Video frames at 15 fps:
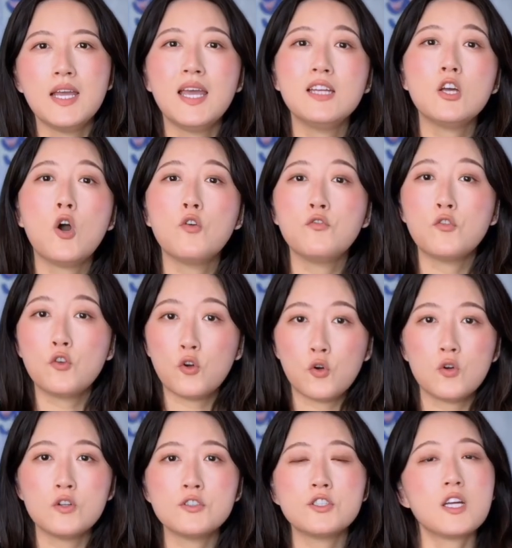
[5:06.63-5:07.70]
And of
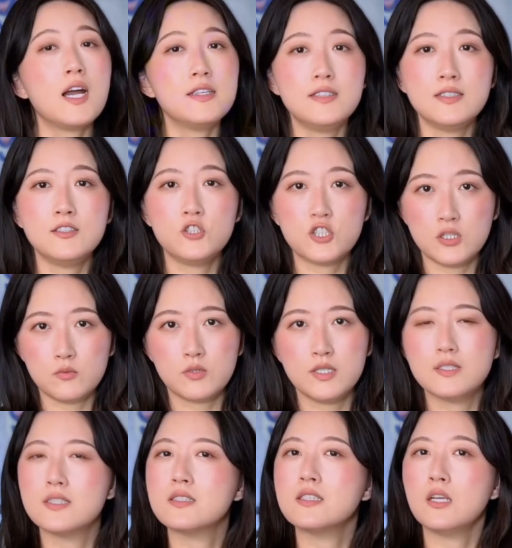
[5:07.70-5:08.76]
course, I didn't
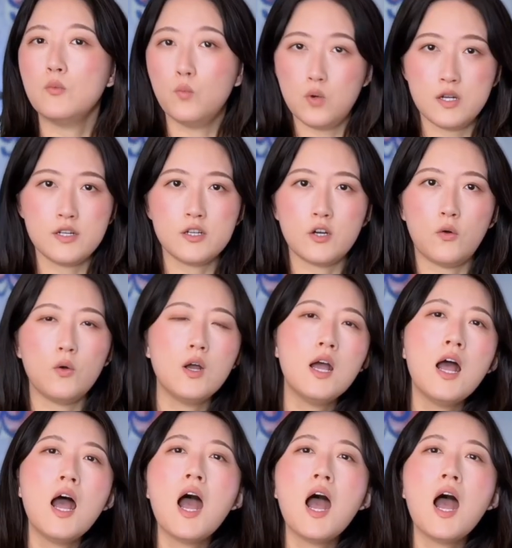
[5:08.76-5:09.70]
generate this in one go.